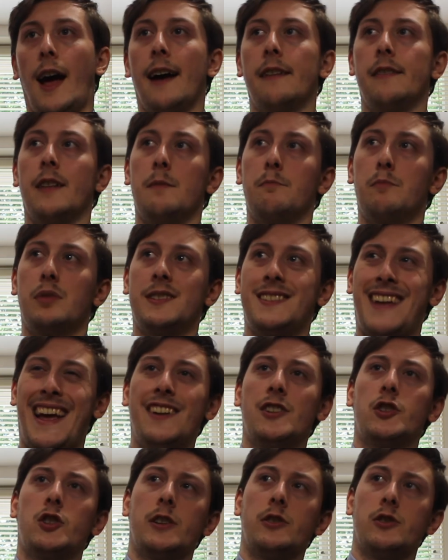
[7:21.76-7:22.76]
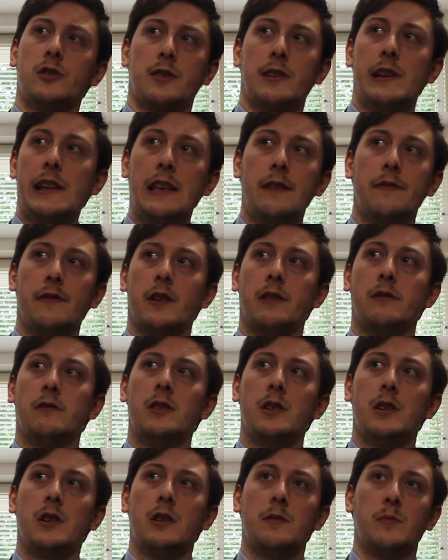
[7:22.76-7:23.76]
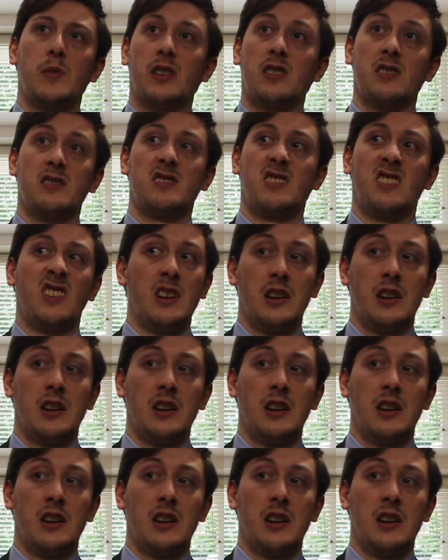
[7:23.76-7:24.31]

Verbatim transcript: and then potentially just leave in because